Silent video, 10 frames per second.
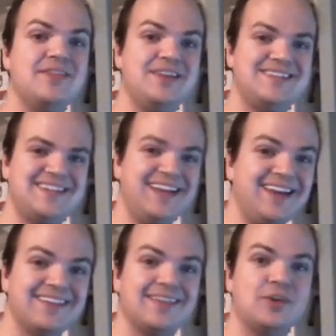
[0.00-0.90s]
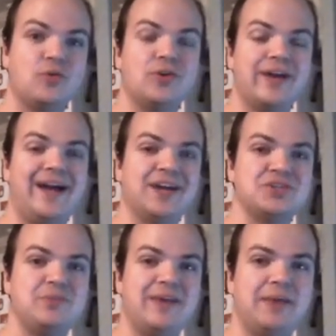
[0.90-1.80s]
the teeth in order to
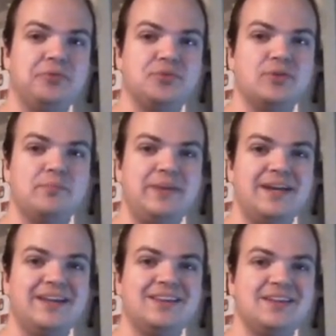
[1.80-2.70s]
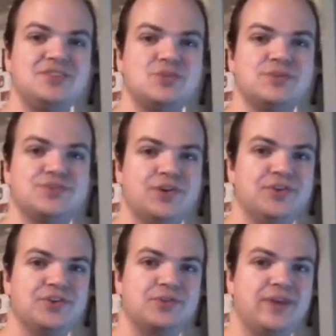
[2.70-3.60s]
actually be able to compete, at least to a
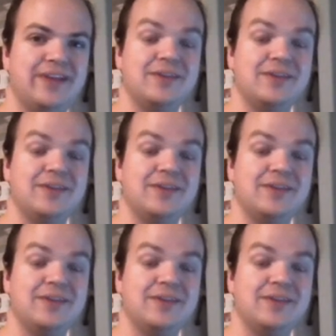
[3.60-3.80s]
certain degree.